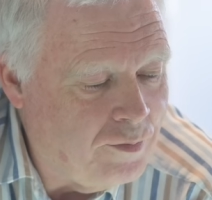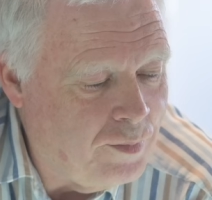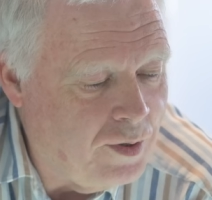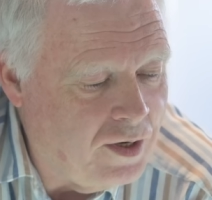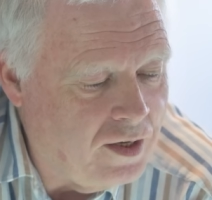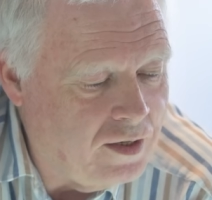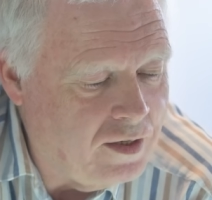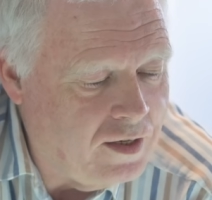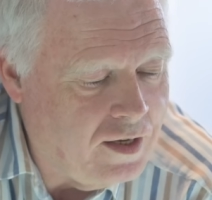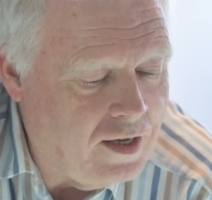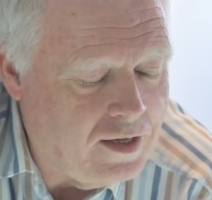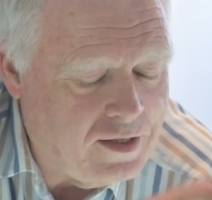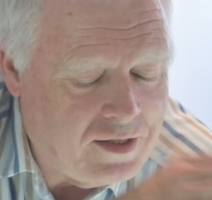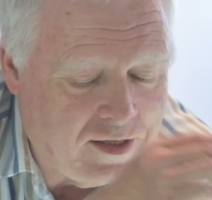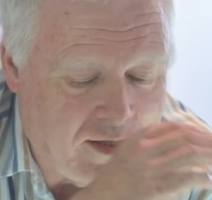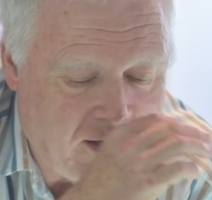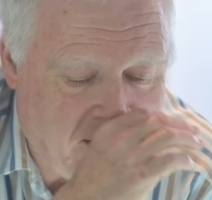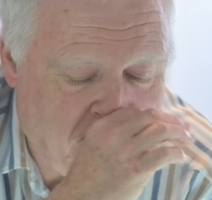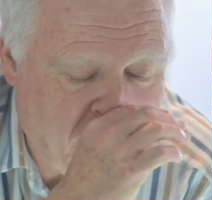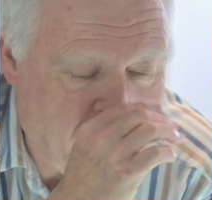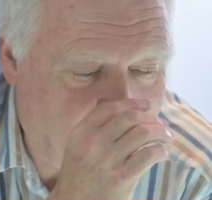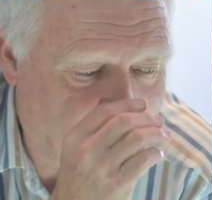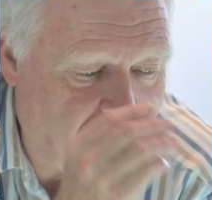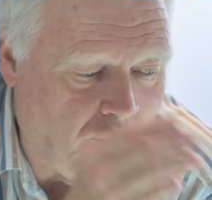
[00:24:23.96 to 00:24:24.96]
And
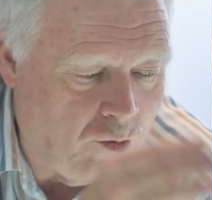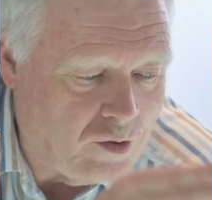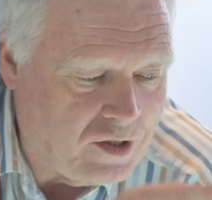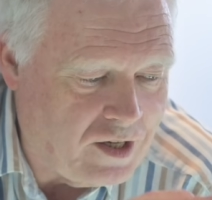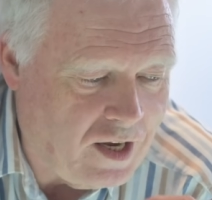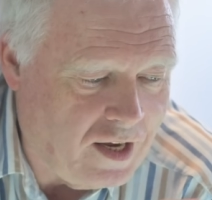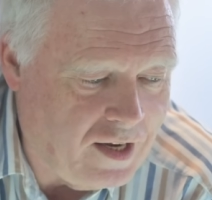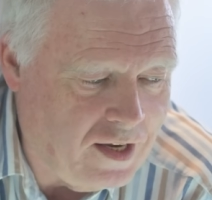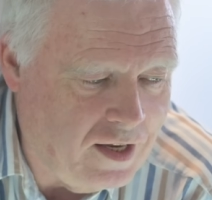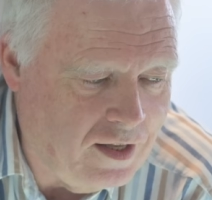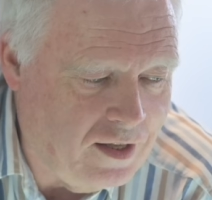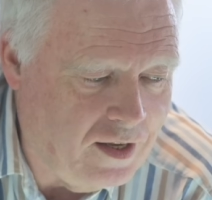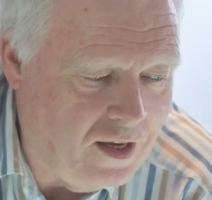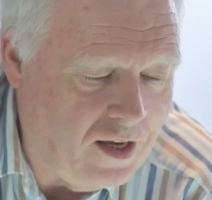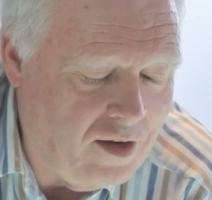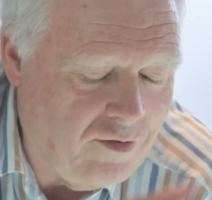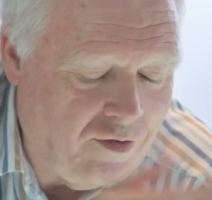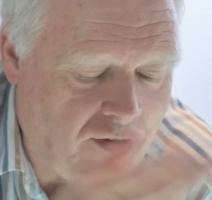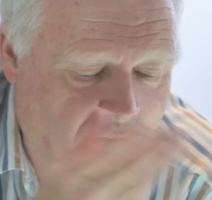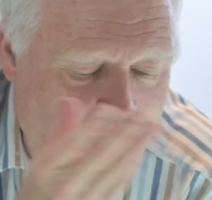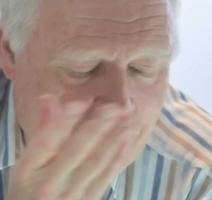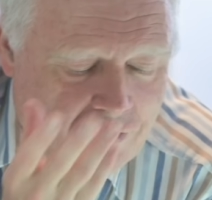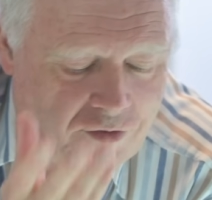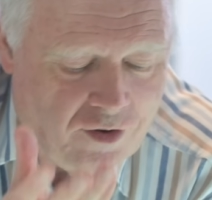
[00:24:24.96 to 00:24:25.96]
so therefore taking the
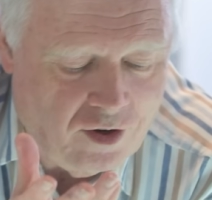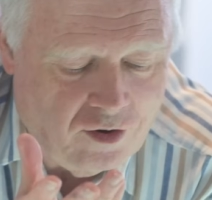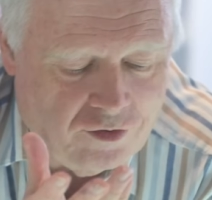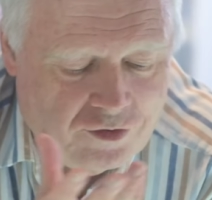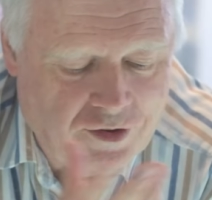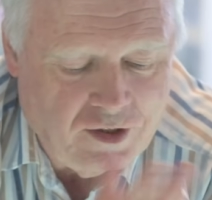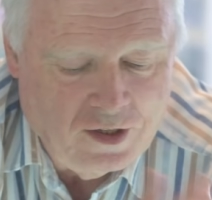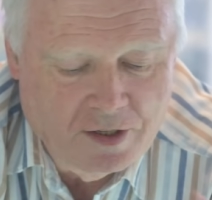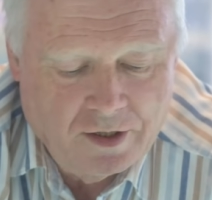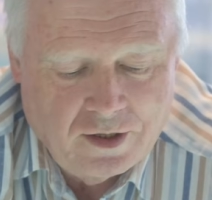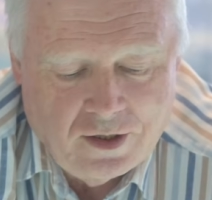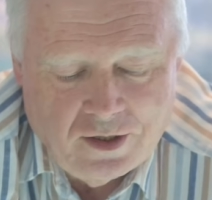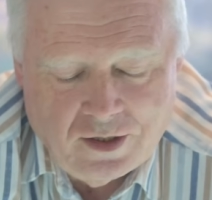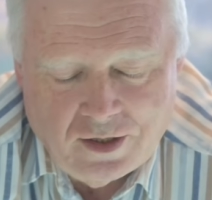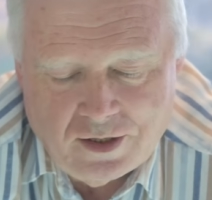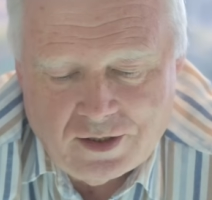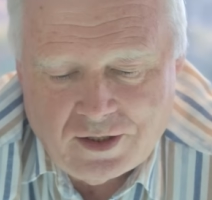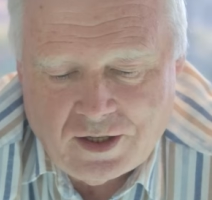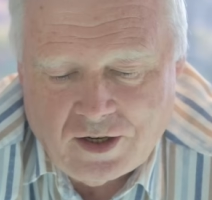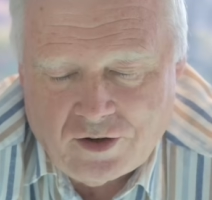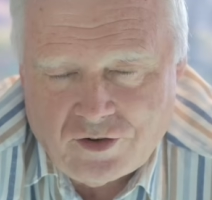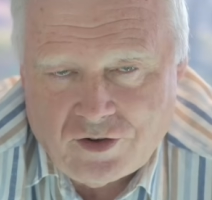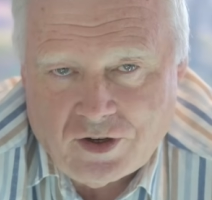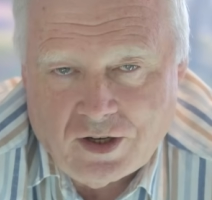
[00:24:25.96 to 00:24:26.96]
EVF off,
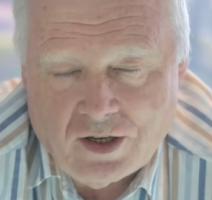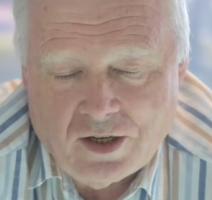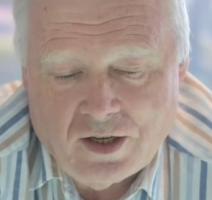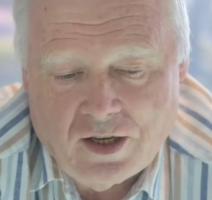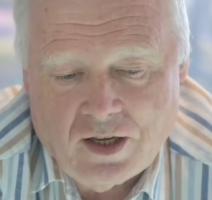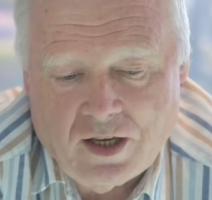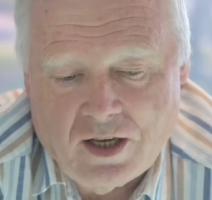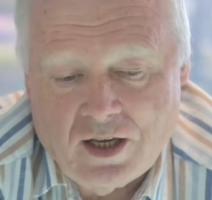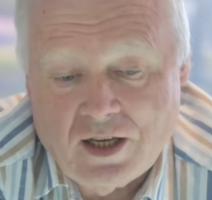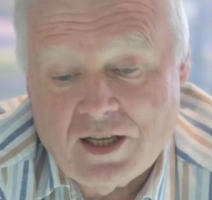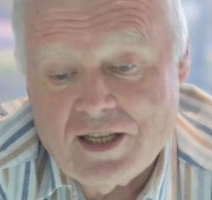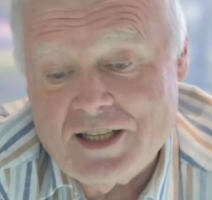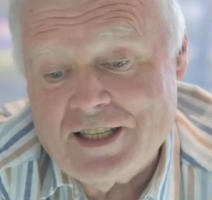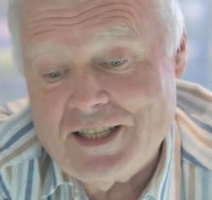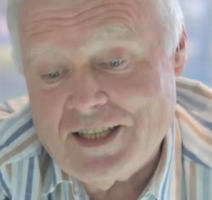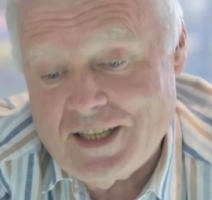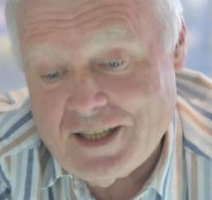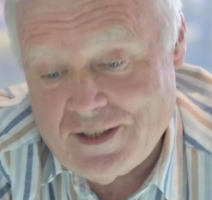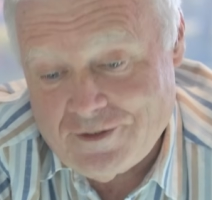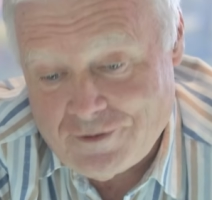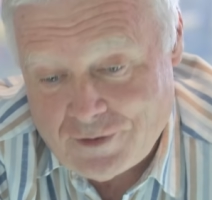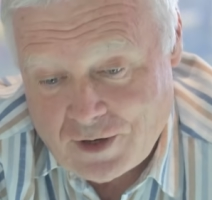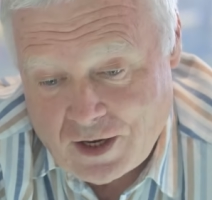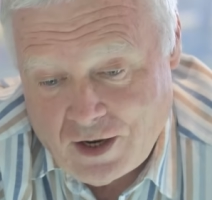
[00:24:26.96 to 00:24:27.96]
et cetera,
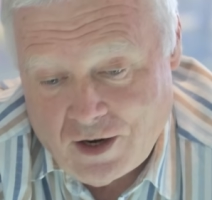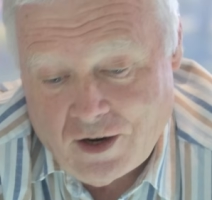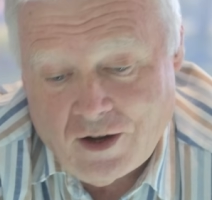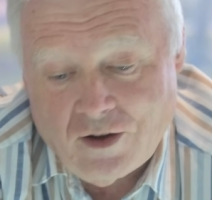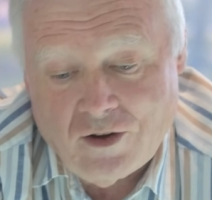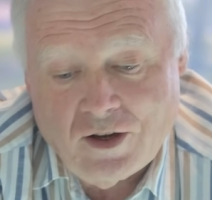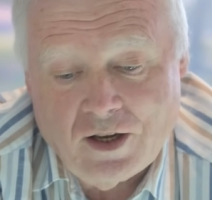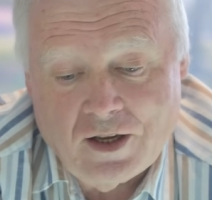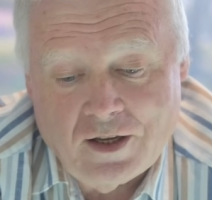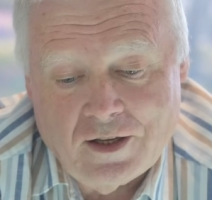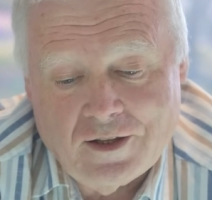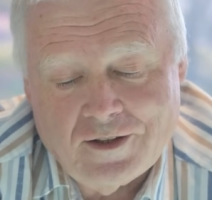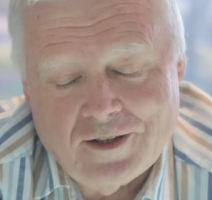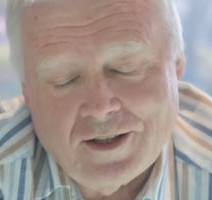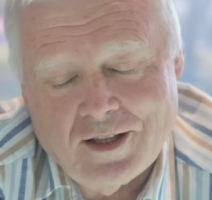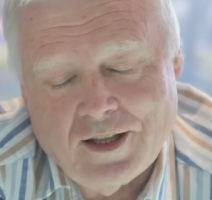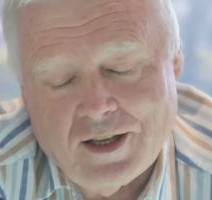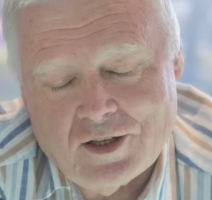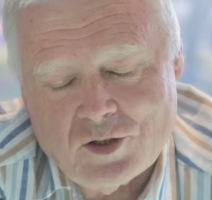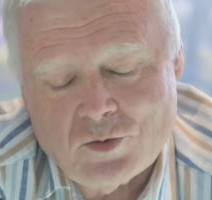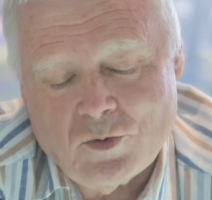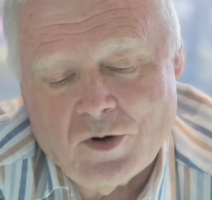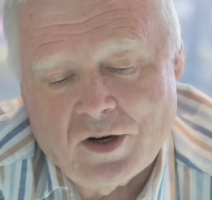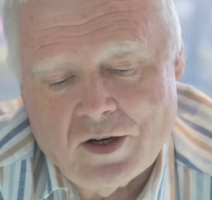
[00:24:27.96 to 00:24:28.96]
you know,
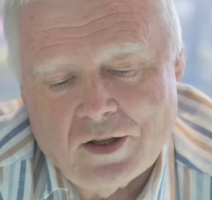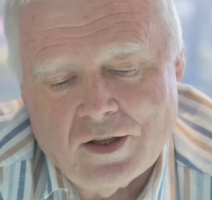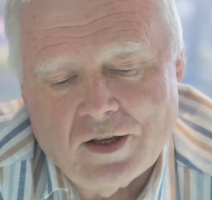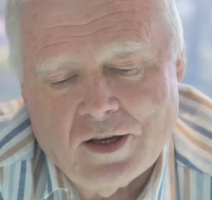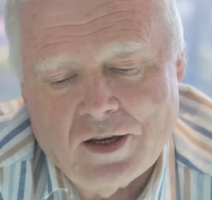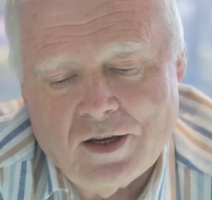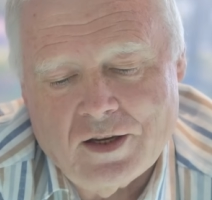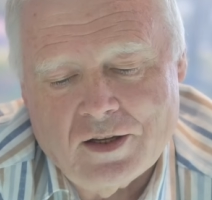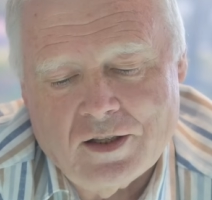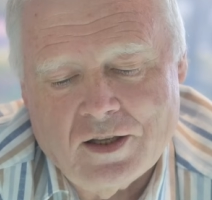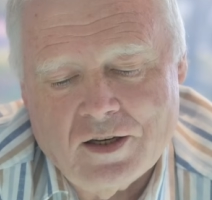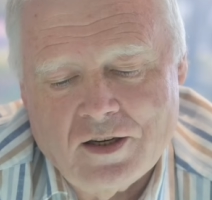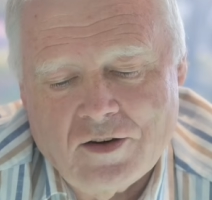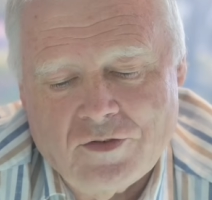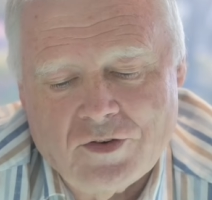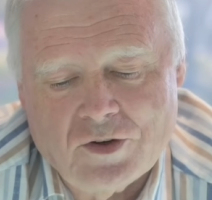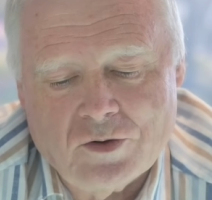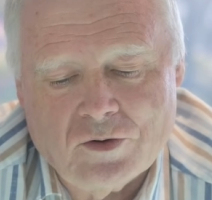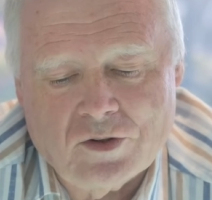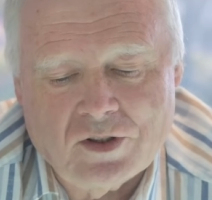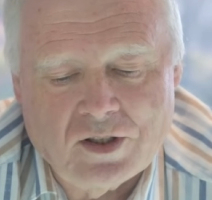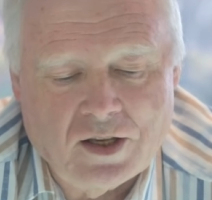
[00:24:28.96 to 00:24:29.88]
it's one of the difficult